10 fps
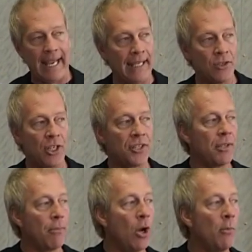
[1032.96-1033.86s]
And in
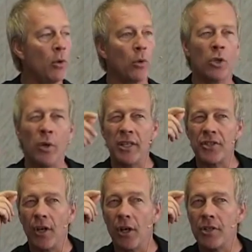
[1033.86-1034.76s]
just a moment, we're going to
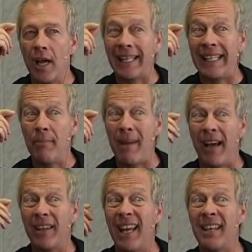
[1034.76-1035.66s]
start talking
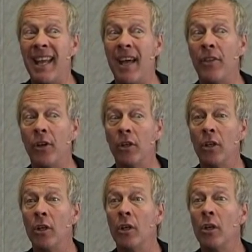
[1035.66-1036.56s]
about another
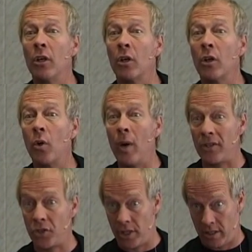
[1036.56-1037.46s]

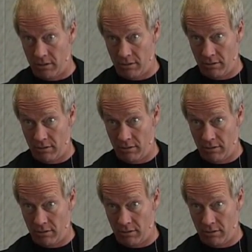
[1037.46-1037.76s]
question.